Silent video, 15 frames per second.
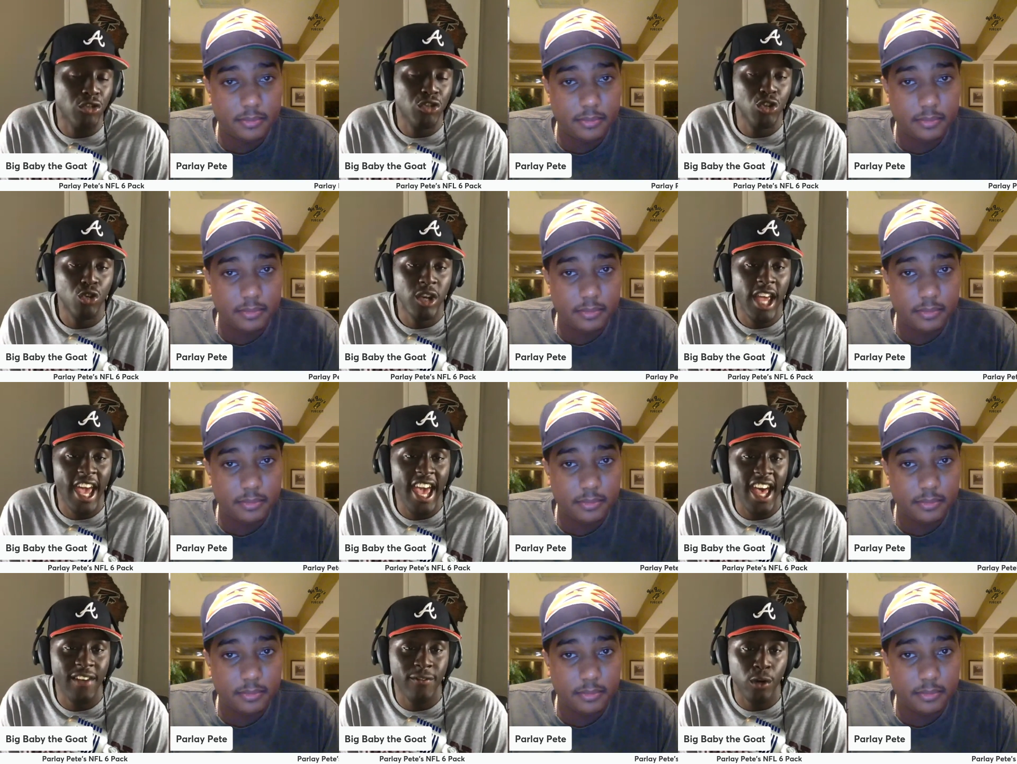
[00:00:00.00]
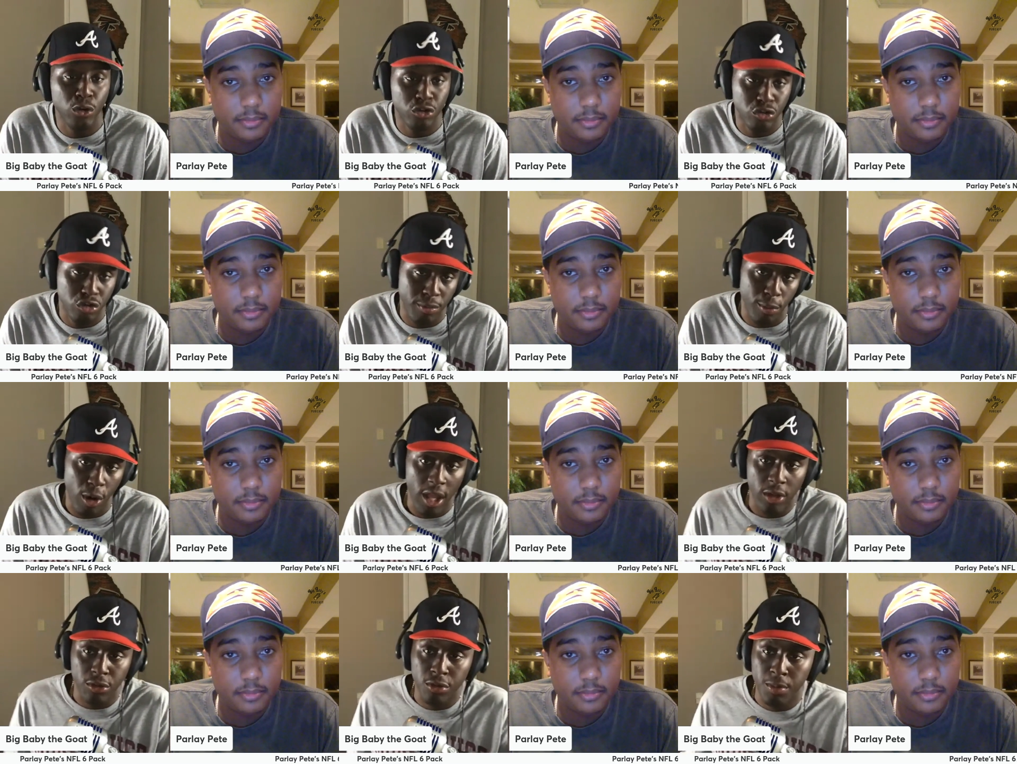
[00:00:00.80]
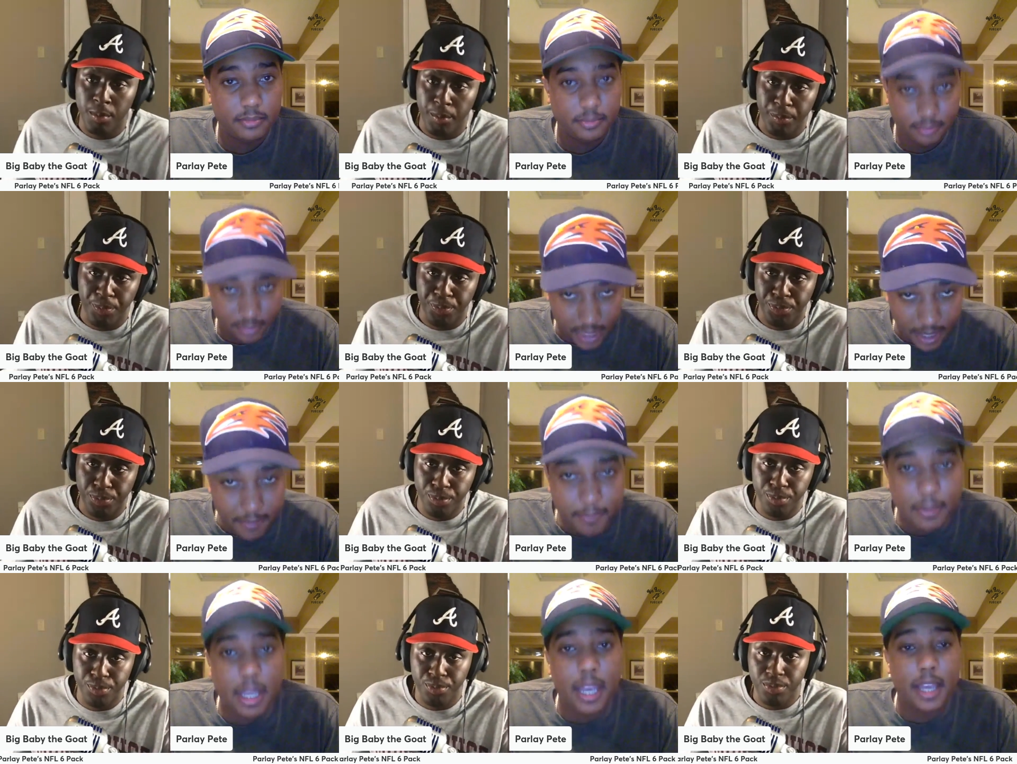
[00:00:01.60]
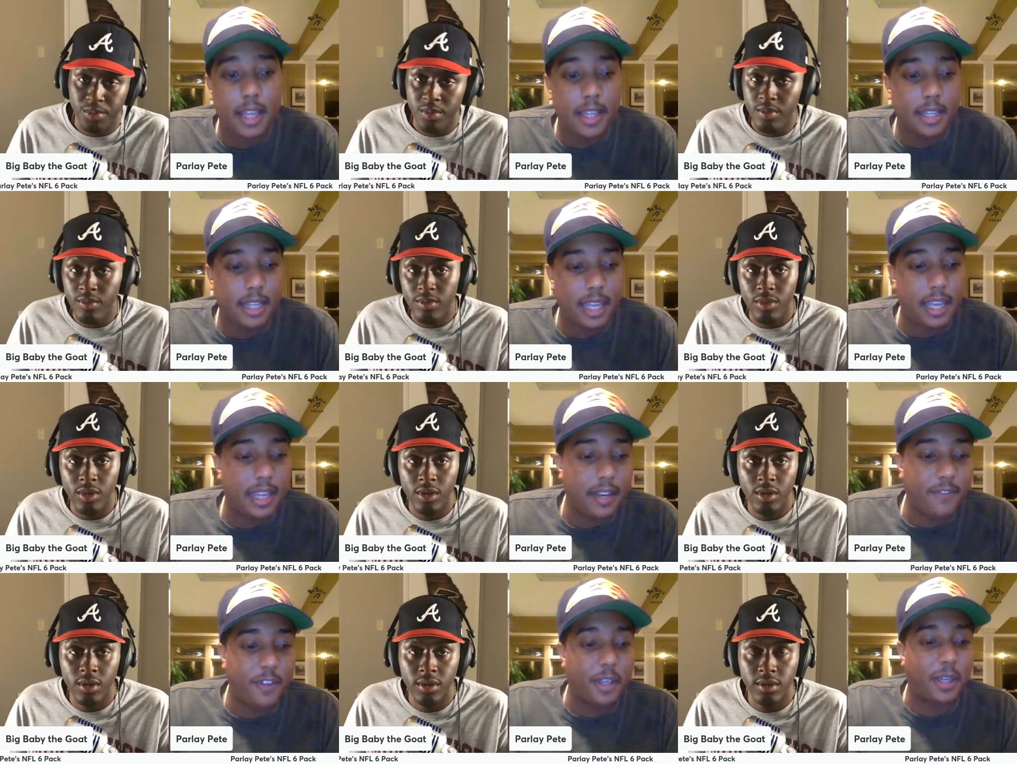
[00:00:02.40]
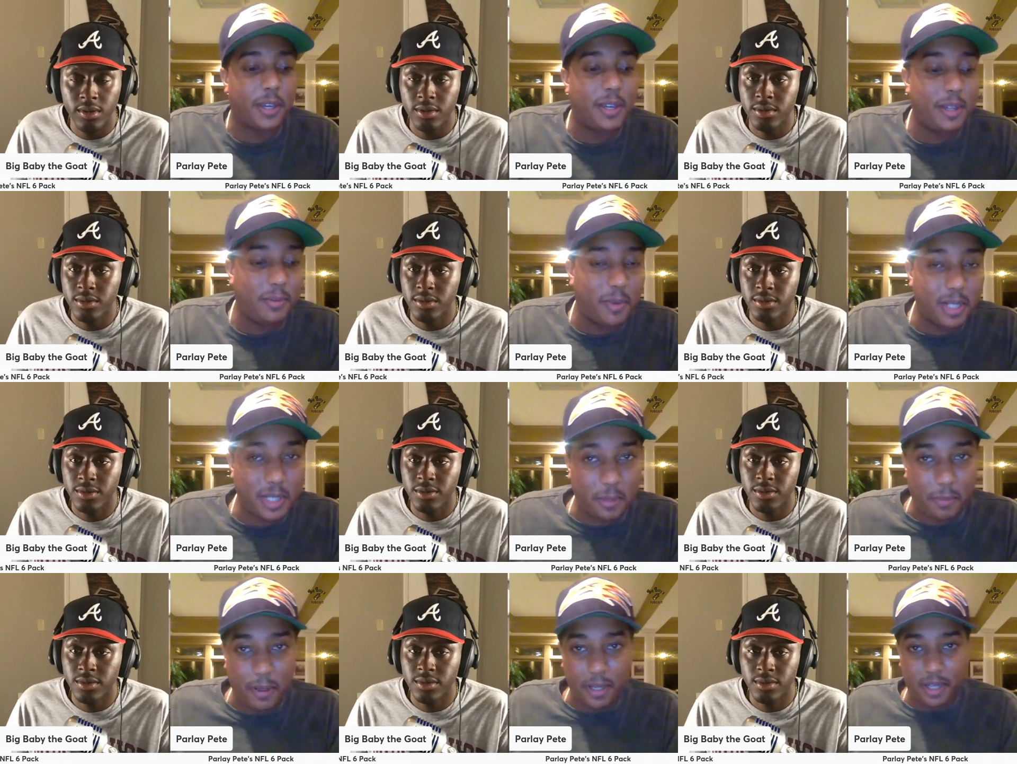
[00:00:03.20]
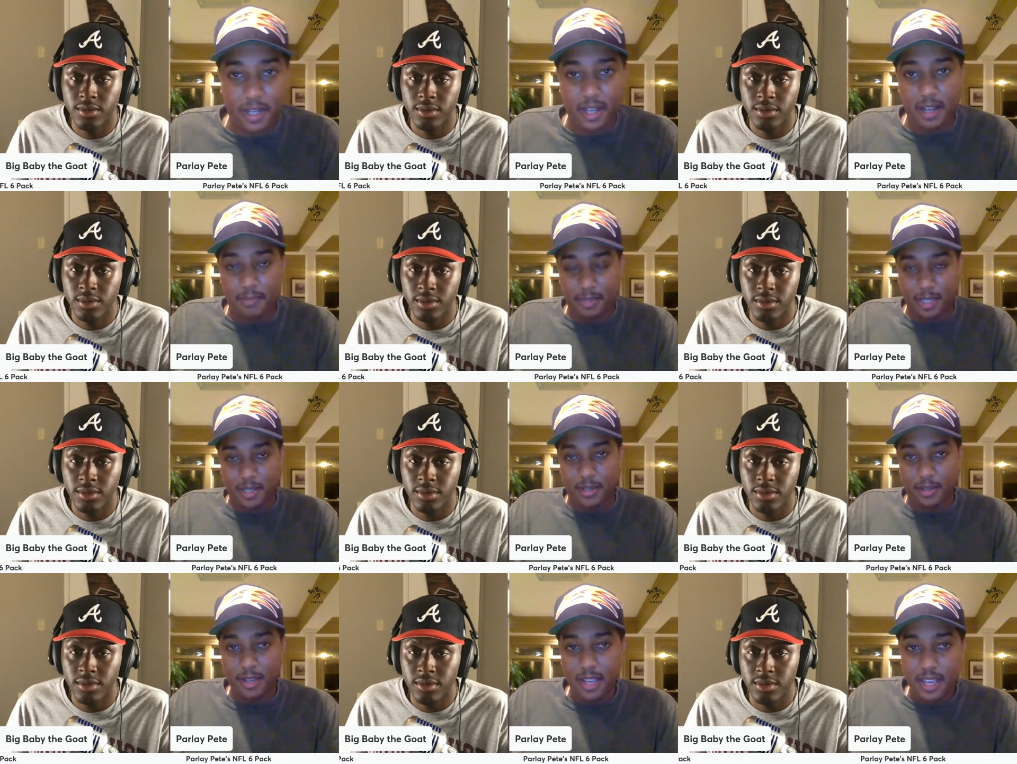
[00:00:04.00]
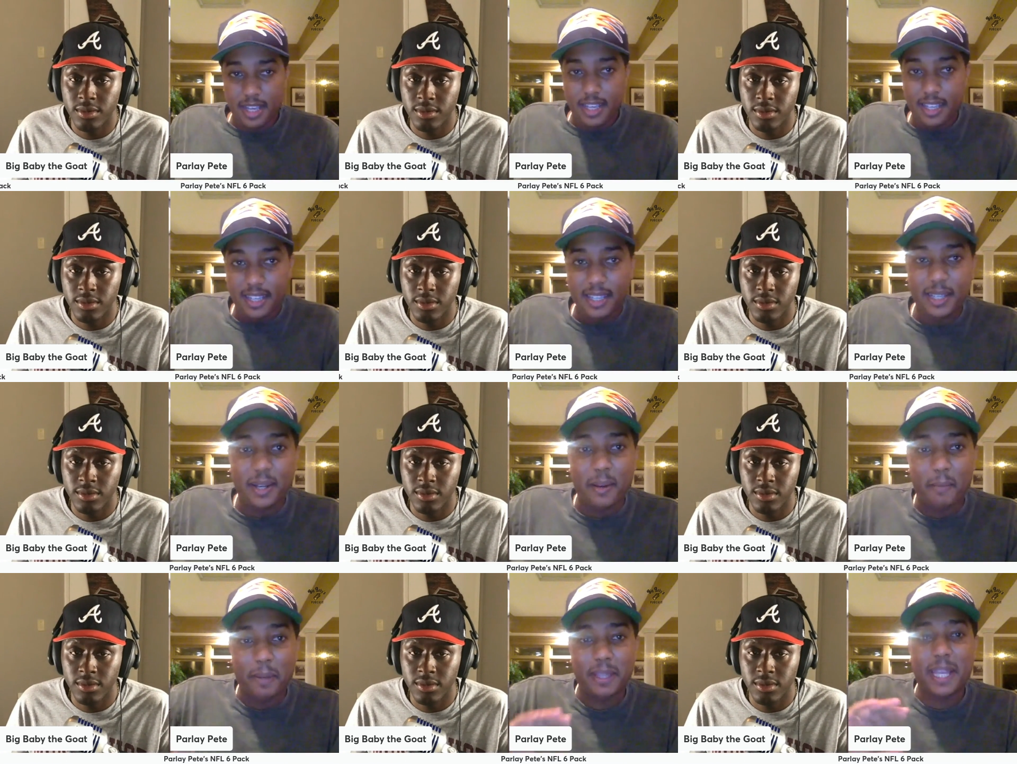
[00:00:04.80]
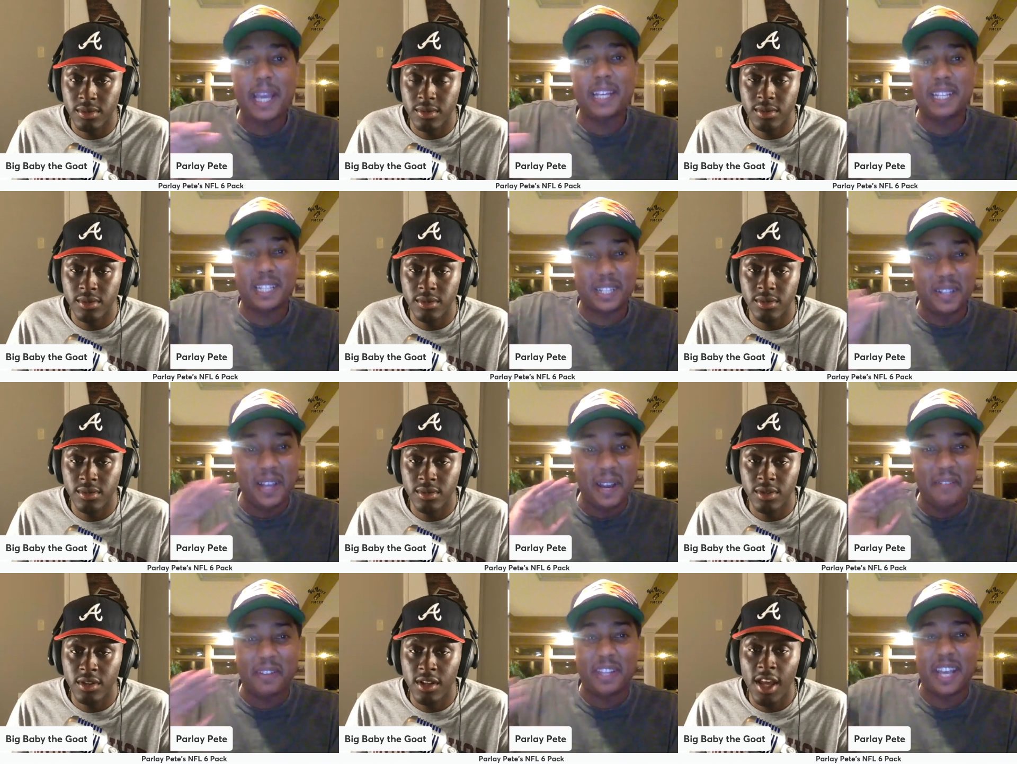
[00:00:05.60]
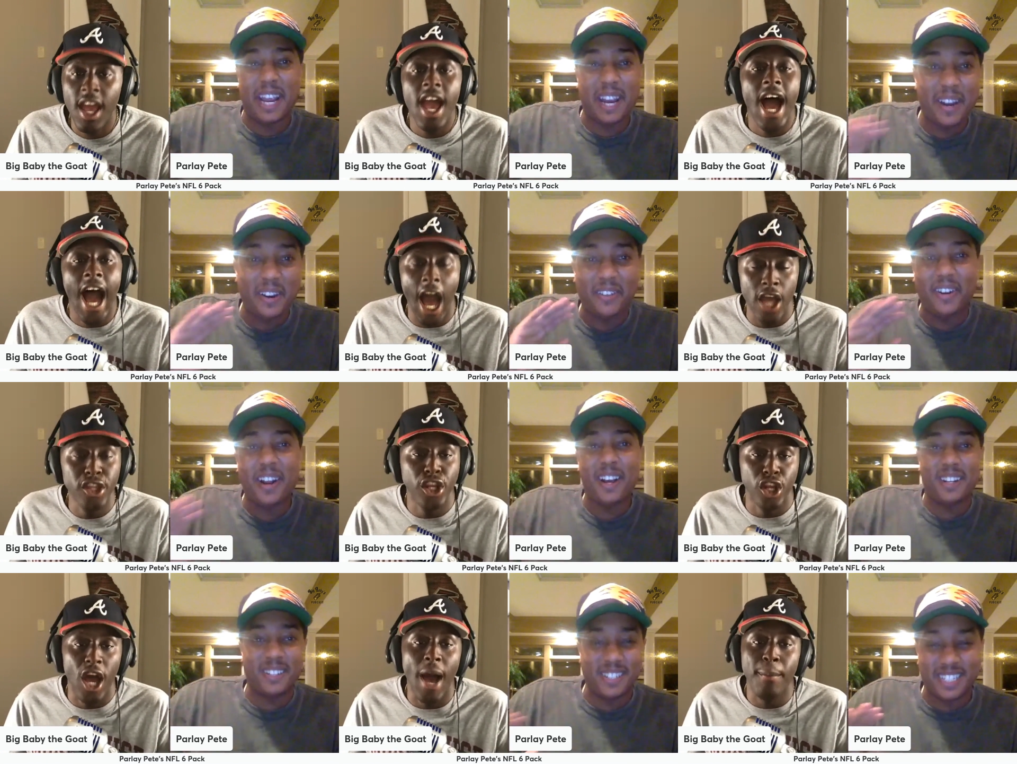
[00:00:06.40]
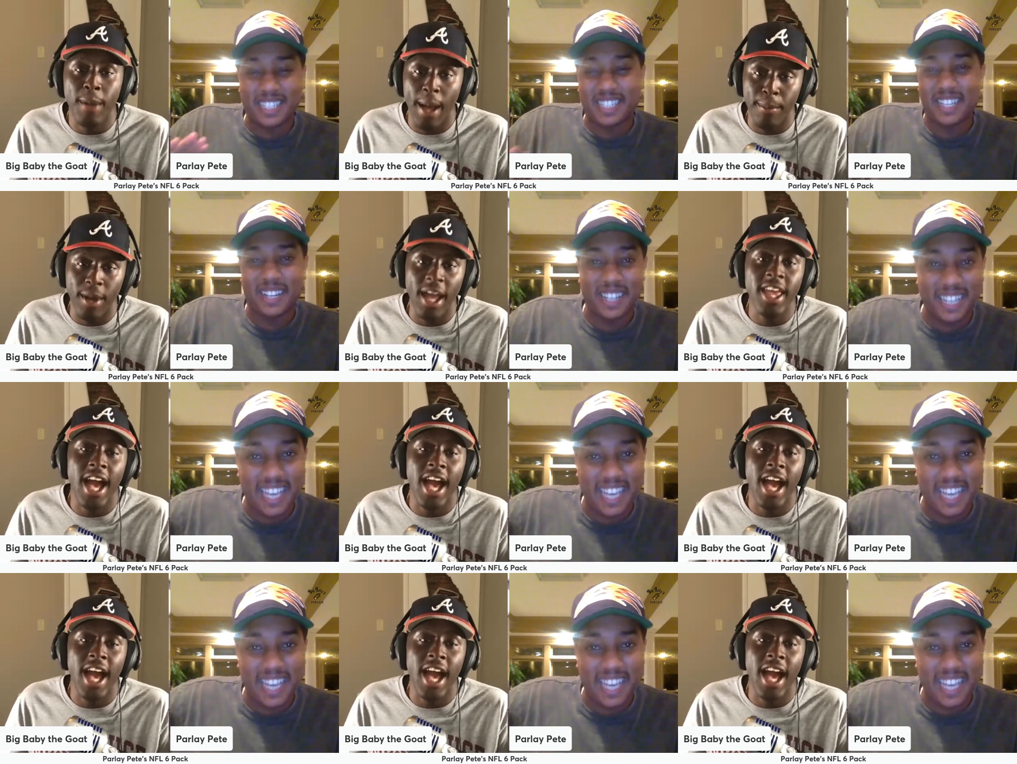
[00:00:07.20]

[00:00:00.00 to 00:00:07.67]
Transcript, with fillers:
Speaker 1: two and a half versus the Browns.
Speaker 2: Yep, and and if you could, once you put it up too, you know, put that disclaimer. The Aaron. I, am I'm, yeah,